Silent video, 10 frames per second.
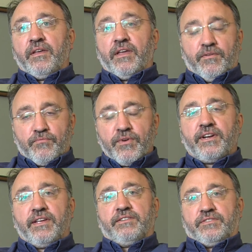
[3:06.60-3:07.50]
It
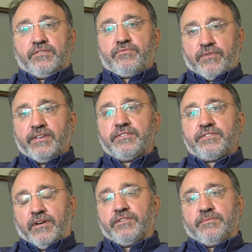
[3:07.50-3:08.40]
really is a great
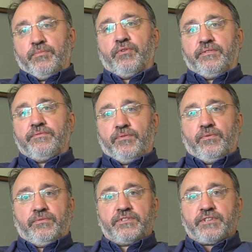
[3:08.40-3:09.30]
starting point
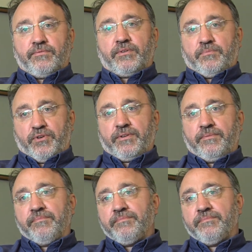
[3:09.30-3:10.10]
for discovering Britain.